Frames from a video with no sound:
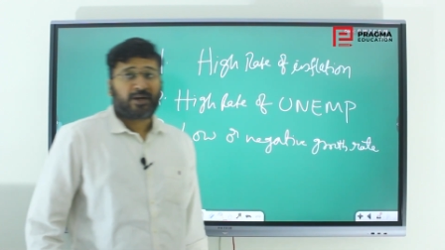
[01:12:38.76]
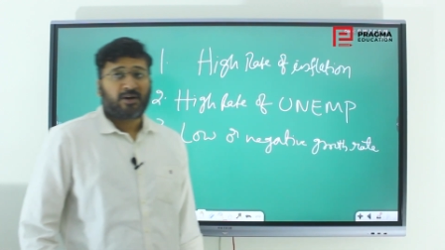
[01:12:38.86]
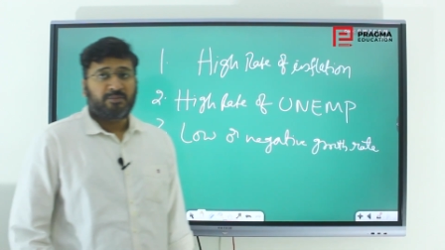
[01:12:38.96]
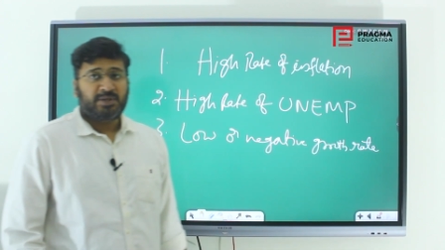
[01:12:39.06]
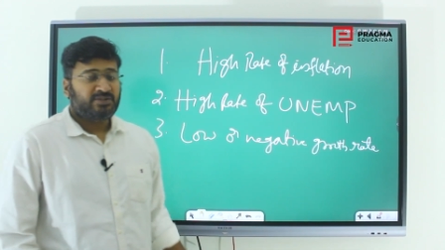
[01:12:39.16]

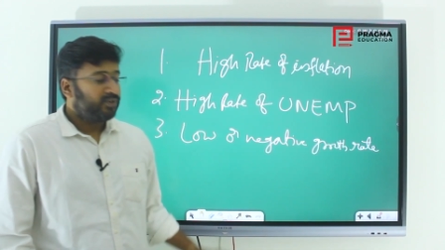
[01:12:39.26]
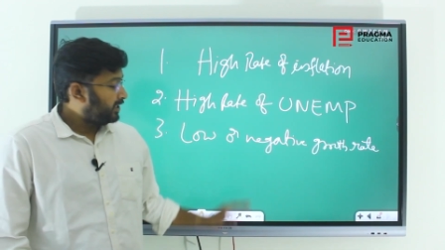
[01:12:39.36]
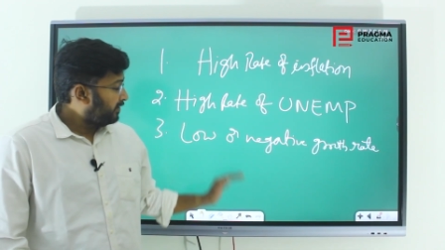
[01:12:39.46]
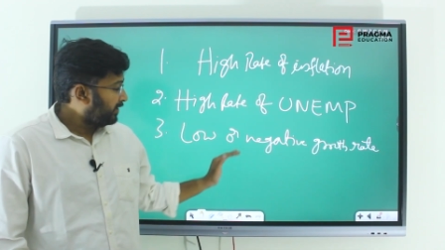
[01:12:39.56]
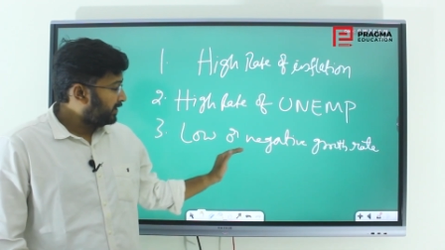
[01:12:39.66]
economies when
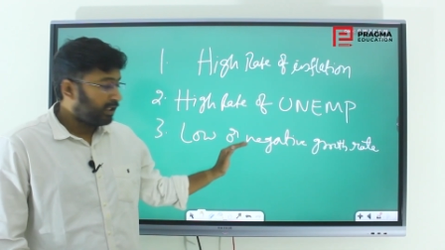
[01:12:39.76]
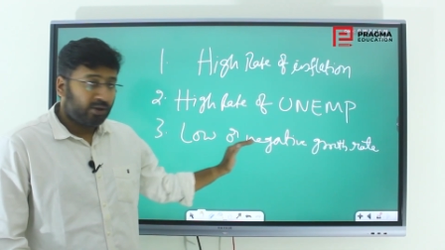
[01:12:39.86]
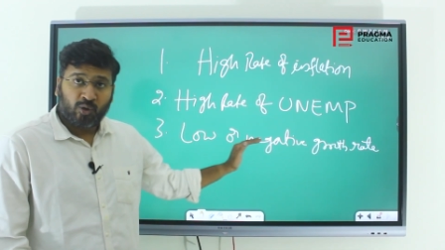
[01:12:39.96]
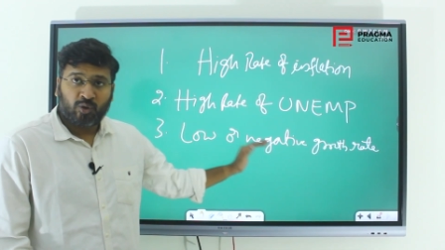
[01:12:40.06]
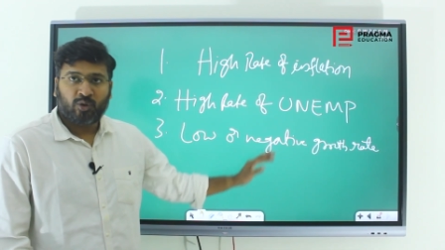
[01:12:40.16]
they were in the
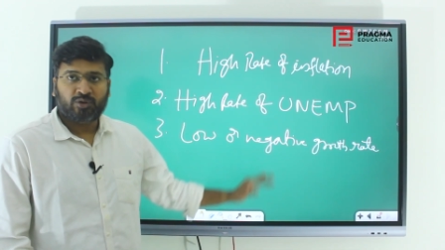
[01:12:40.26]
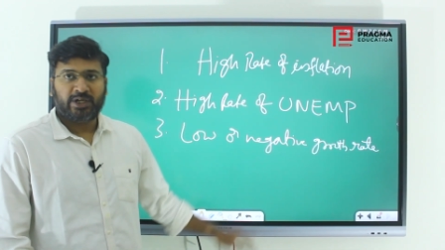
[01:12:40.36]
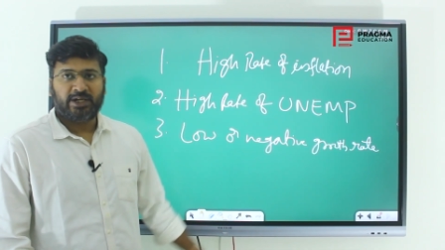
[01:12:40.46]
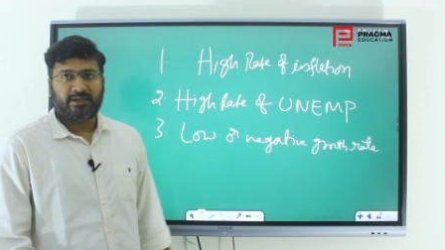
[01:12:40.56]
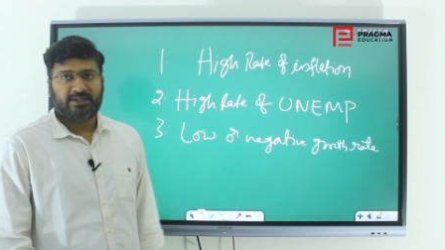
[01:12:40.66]
low growth
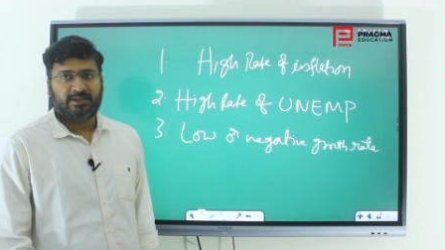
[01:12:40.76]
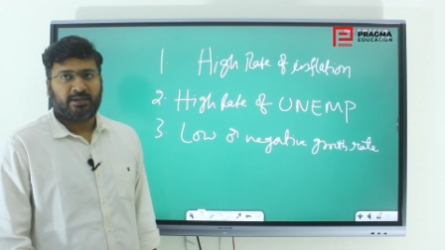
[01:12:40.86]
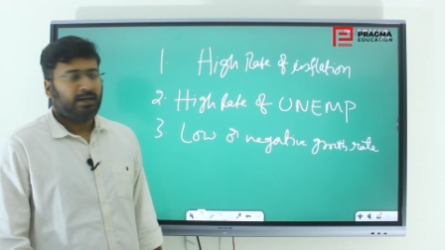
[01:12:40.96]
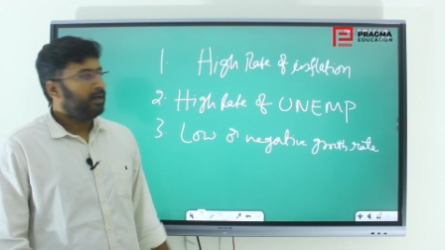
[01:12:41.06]
rates.